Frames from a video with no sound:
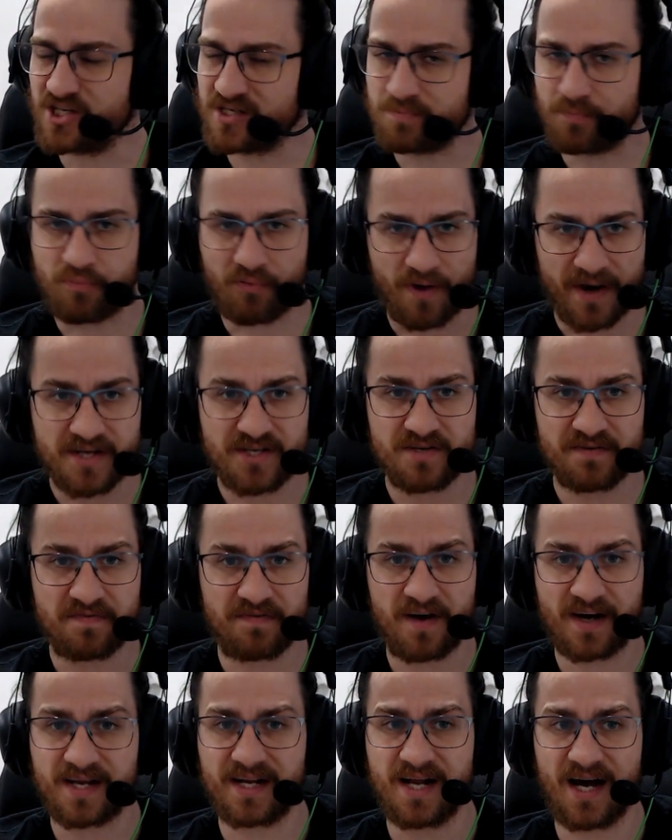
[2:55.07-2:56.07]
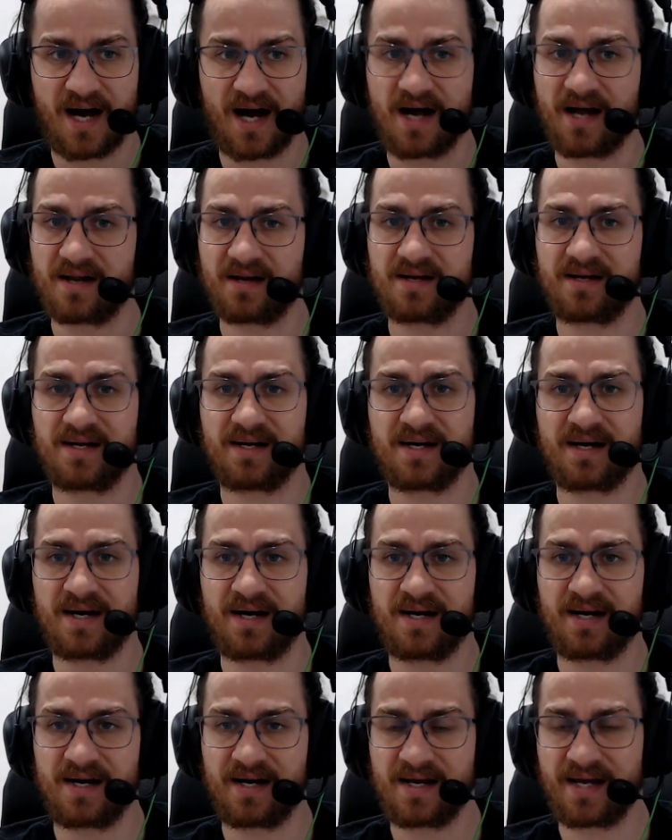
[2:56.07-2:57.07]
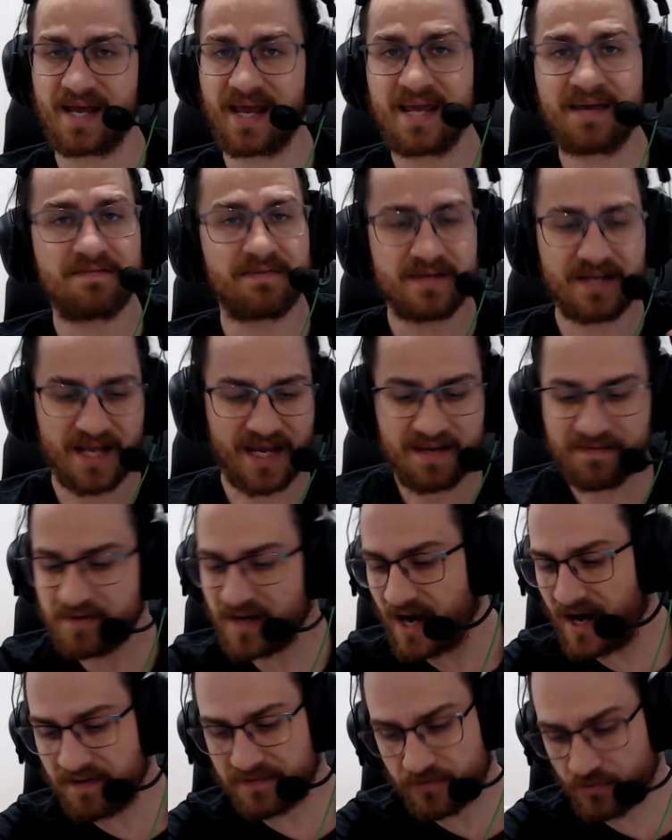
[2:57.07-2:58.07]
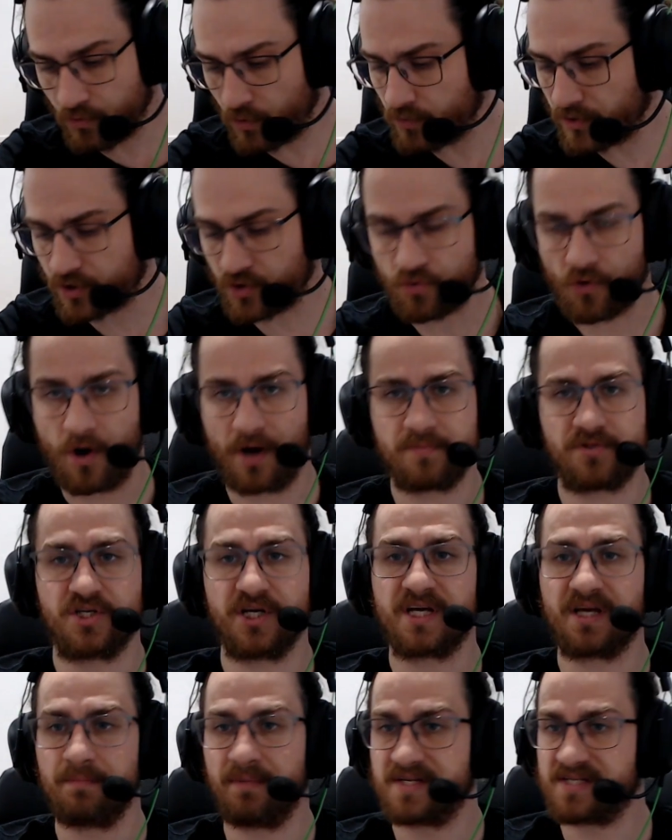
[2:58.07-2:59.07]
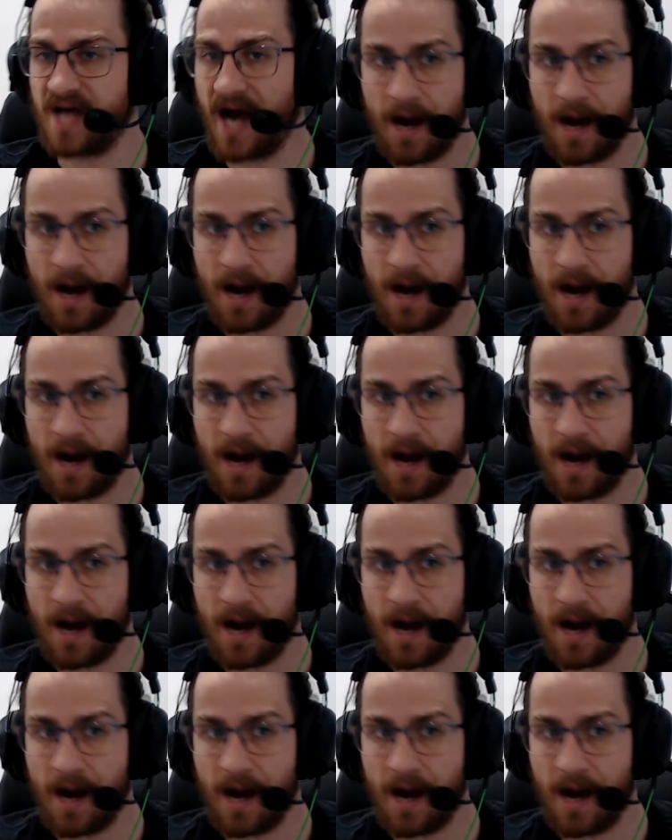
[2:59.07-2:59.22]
breaks your fucking heart. Even after all the crimes she commits